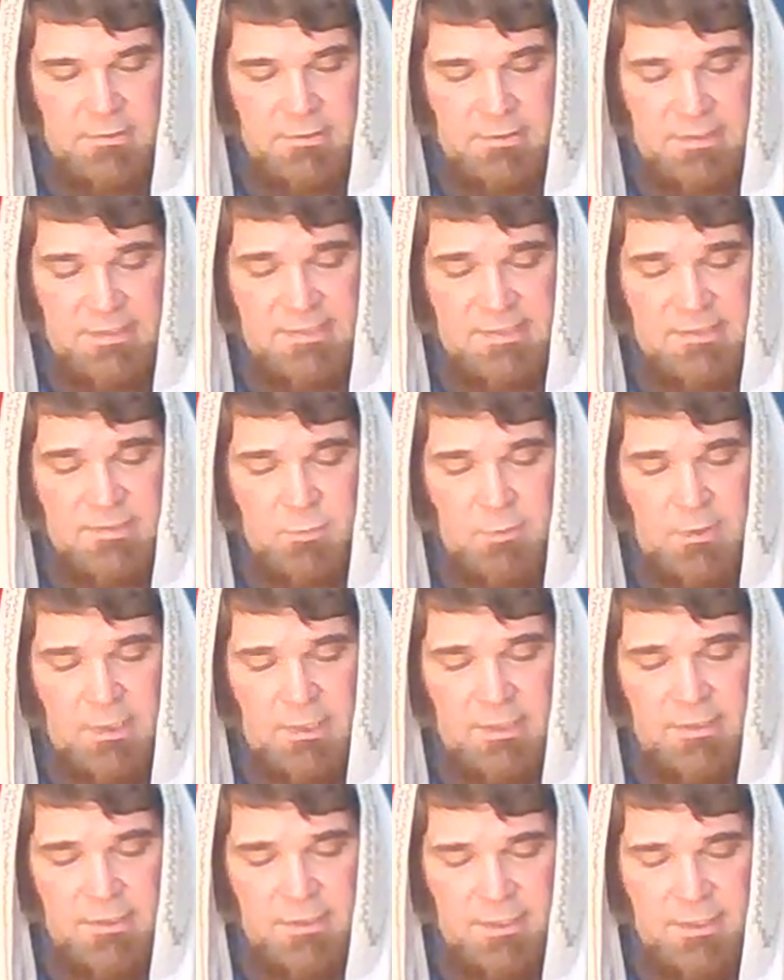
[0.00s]
This is
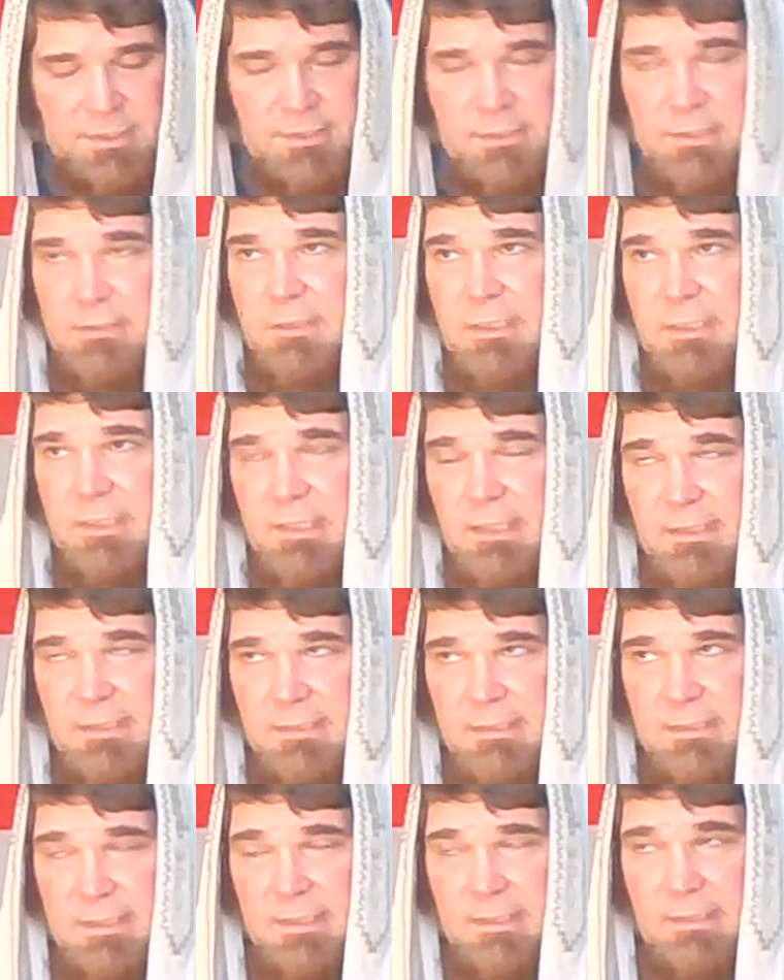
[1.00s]
where Yeshua
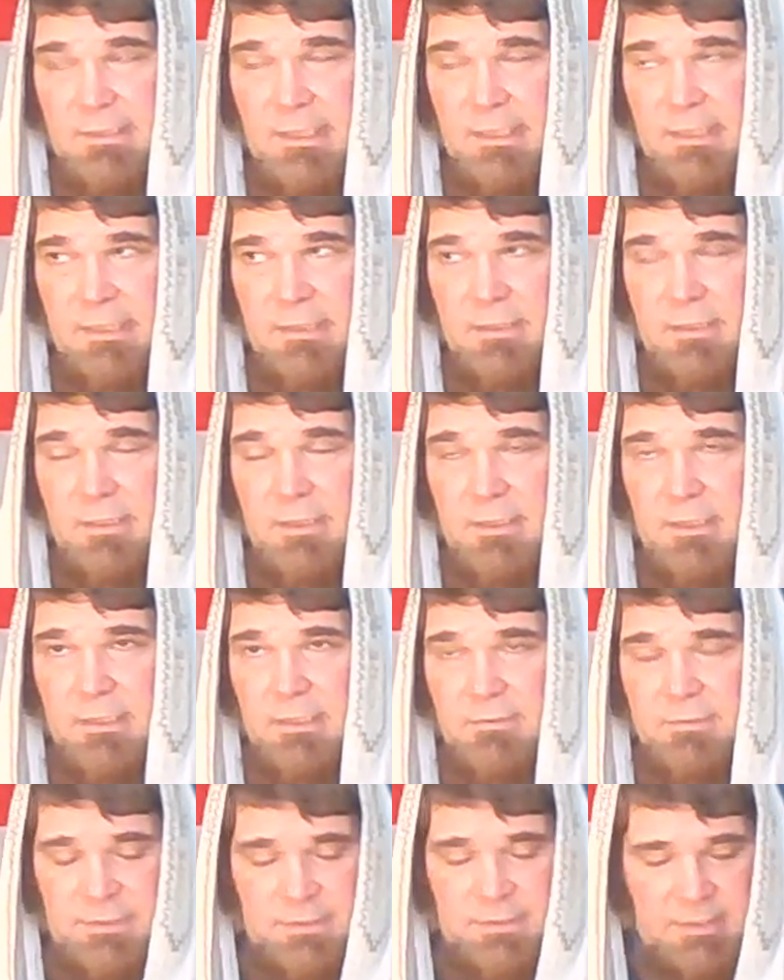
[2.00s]
cuts in there,
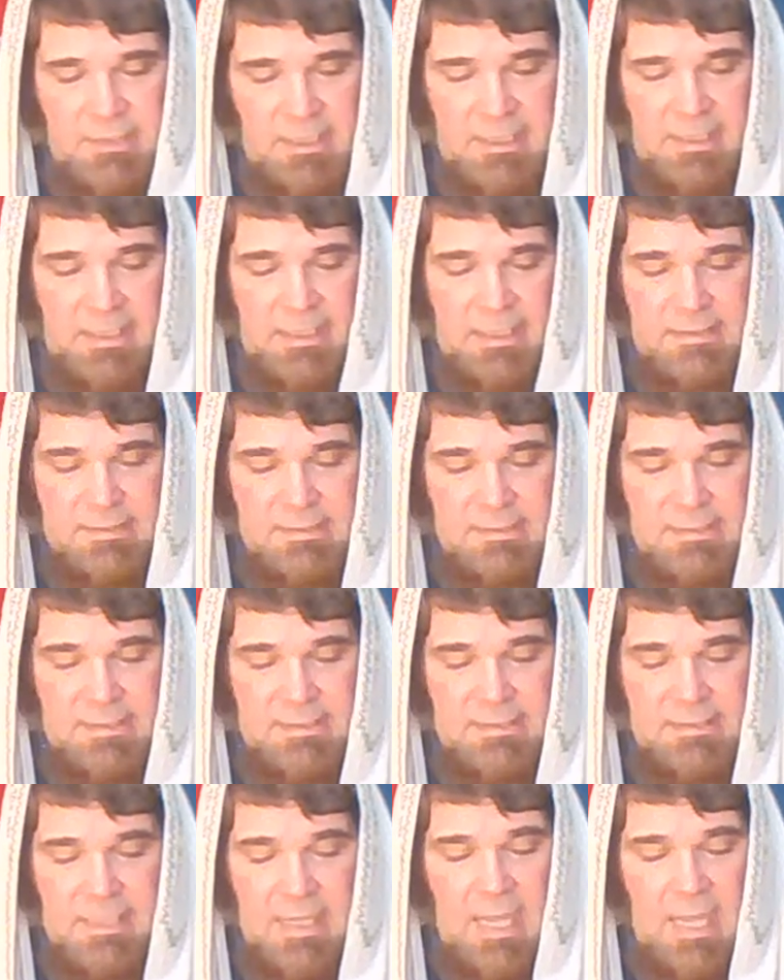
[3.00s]
El Shaddai, and
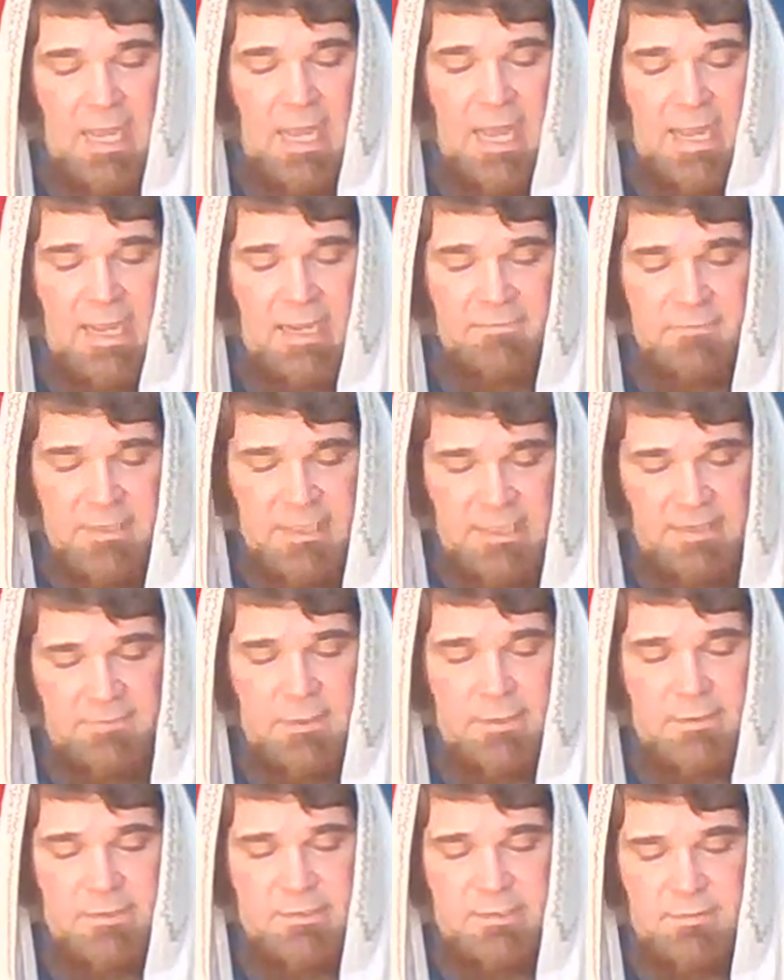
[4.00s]
says, I have
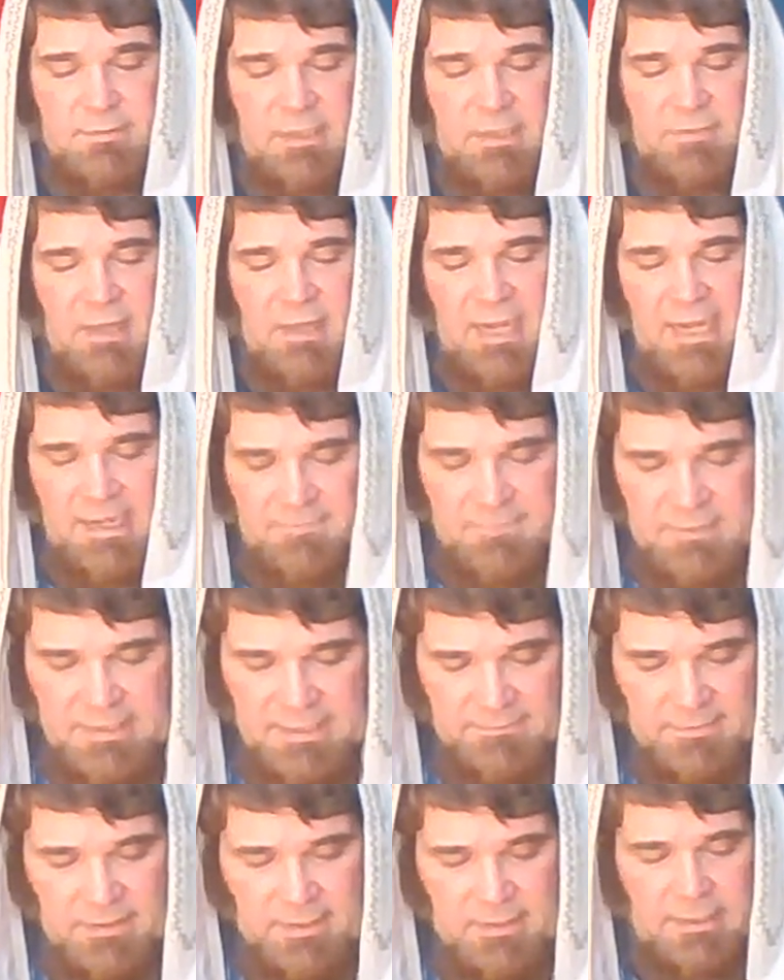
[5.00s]
given you strength, I have
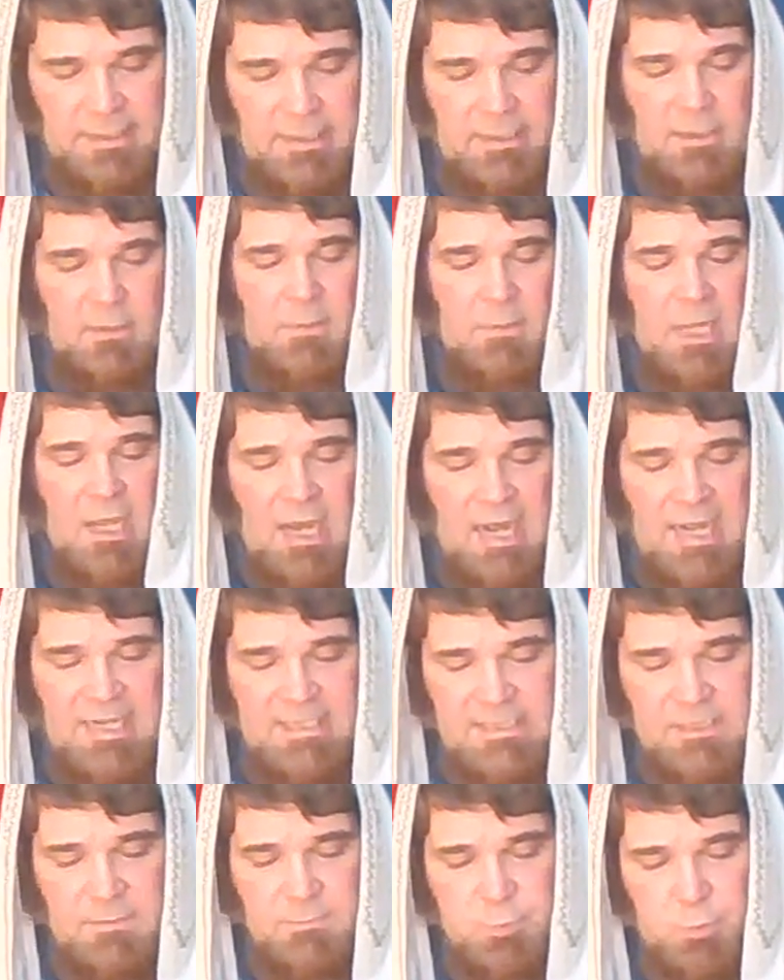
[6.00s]
given you help, I
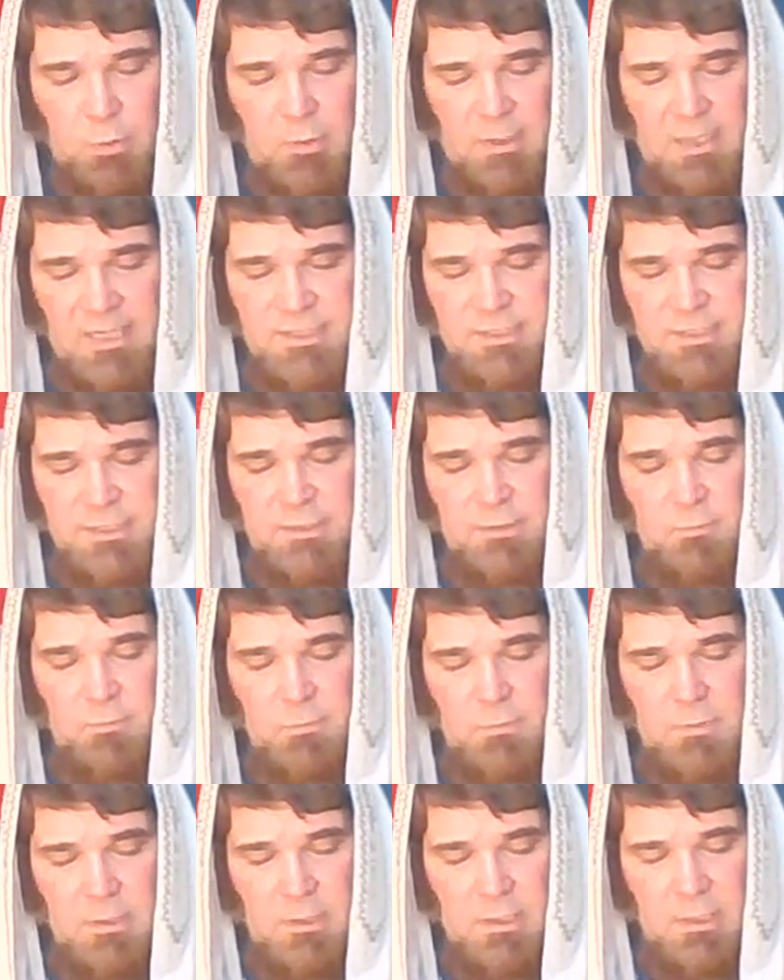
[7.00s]
supported
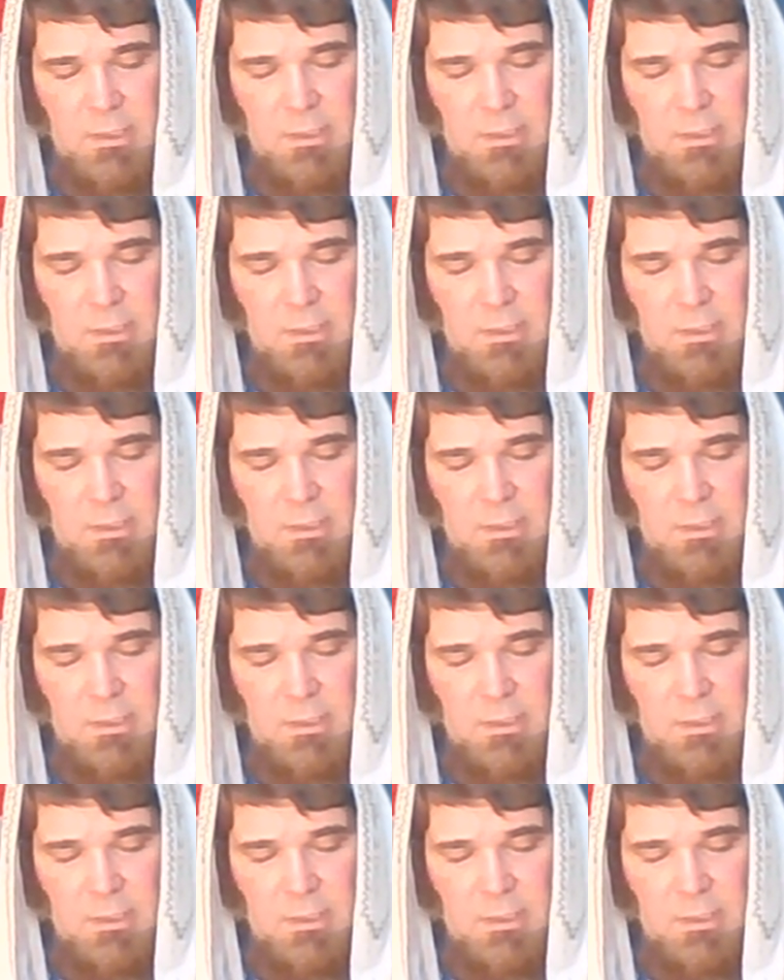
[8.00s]
you